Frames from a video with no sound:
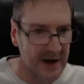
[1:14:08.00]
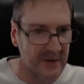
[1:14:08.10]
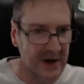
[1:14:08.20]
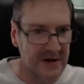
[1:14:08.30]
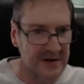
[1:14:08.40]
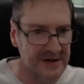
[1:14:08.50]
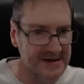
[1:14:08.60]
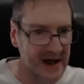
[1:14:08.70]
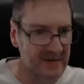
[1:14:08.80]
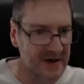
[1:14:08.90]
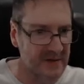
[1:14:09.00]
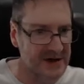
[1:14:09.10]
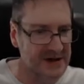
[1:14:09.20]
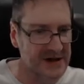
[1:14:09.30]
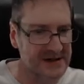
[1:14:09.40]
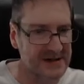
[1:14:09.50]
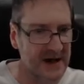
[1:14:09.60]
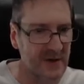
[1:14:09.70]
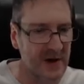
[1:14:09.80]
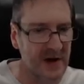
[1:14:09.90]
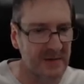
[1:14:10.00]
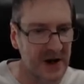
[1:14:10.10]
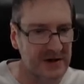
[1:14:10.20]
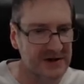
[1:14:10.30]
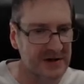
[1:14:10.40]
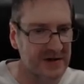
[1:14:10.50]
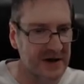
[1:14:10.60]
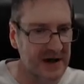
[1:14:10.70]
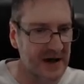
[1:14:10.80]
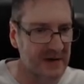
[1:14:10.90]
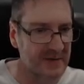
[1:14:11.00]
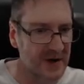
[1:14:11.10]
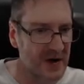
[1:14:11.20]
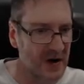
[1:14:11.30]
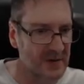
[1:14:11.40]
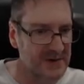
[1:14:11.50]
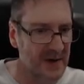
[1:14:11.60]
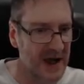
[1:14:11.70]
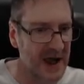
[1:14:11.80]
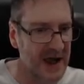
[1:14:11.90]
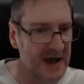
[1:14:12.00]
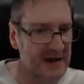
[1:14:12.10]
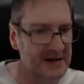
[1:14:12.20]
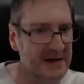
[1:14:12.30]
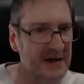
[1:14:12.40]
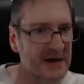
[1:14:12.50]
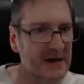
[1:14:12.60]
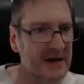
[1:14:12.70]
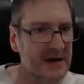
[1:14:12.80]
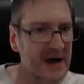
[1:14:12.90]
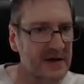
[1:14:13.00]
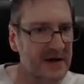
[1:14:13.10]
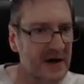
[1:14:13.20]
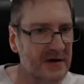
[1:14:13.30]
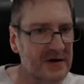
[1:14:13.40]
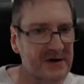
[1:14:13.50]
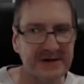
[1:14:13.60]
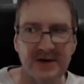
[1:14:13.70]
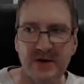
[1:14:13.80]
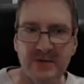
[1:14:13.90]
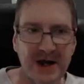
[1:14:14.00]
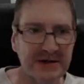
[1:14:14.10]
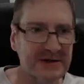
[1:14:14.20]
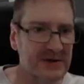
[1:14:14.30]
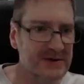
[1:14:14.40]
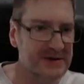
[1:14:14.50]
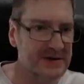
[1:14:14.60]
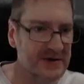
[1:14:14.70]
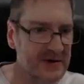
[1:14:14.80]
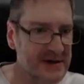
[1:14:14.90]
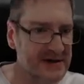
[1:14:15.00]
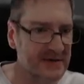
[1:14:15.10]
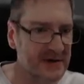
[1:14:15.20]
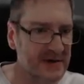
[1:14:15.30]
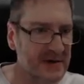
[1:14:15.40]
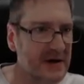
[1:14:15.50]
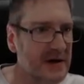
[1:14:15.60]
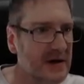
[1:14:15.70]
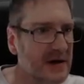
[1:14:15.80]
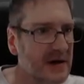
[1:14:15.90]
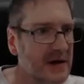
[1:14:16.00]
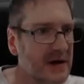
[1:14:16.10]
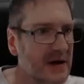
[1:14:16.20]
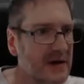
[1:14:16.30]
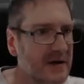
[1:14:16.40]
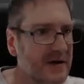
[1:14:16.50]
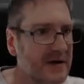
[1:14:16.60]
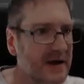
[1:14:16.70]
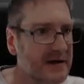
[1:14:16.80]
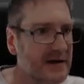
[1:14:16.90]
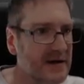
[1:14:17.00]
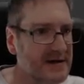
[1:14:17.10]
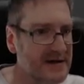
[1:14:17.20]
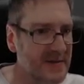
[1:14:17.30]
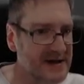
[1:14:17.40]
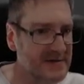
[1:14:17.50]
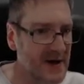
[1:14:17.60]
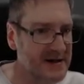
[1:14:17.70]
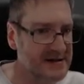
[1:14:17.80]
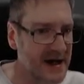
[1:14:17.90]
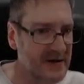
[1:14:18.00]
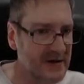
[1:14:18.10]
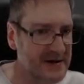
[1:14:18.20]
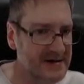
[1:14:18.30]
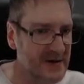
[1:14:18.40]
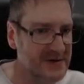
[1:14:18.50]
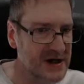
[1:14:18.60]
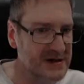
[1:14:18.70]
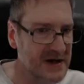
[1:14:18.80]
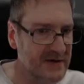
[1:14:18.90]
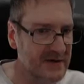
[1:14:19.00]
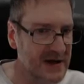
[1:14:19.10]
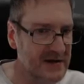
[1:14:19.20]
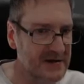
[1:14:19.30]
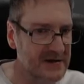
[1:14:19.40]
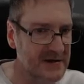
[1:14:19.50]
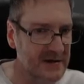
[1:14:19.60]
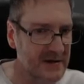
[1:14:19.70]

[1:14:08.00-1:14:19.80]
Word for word: And we're going to do the same thing we did yesterday where I'm going to do the, um, the columns by hand and then I'll use the automated tools to do the rest of it. That is the best way to tackle this object, I found.